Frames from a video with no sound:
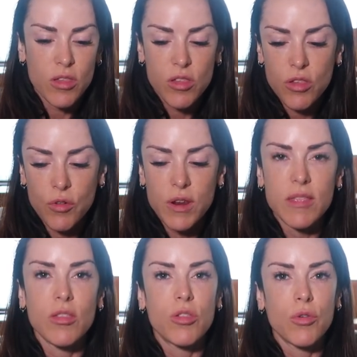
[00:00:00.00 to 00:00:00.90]

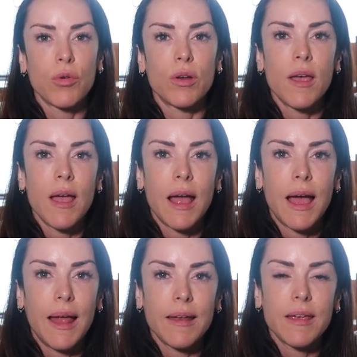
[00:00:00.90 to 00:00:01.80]
screens done,
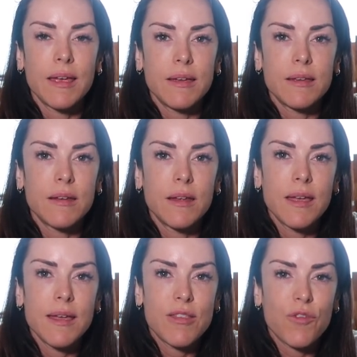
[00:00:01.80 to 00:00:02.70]
and
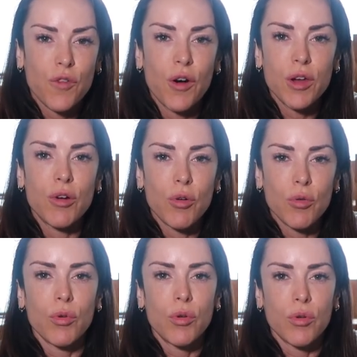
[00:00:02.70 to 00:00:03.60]
it's for your
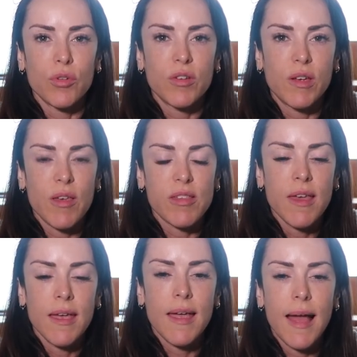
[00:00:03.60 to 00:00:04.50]
own good,
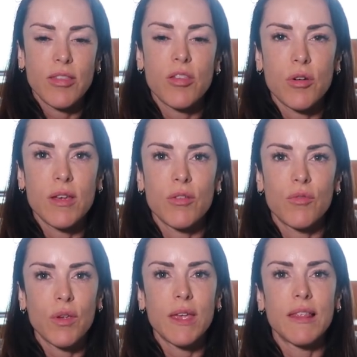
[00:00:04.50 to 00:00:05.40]
because cancer is a
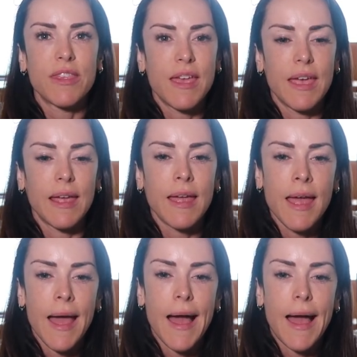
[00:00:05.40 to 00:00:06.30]
real thing
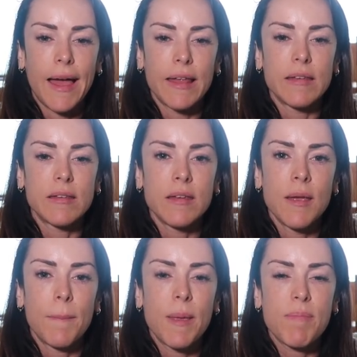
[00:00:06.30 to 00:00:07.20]
and
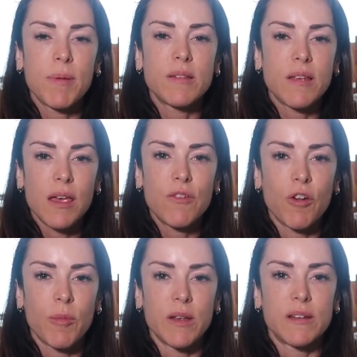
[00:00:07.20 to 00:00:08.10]
people die
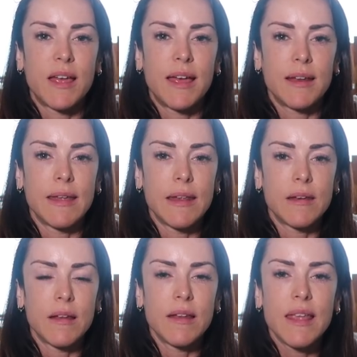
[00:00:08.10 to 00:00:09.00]
from it, and
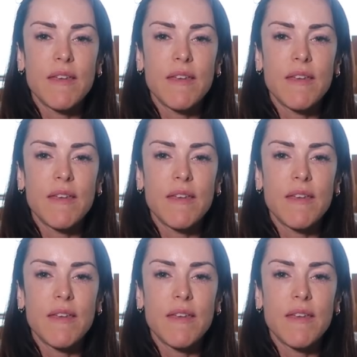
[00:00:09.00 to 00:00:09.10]
it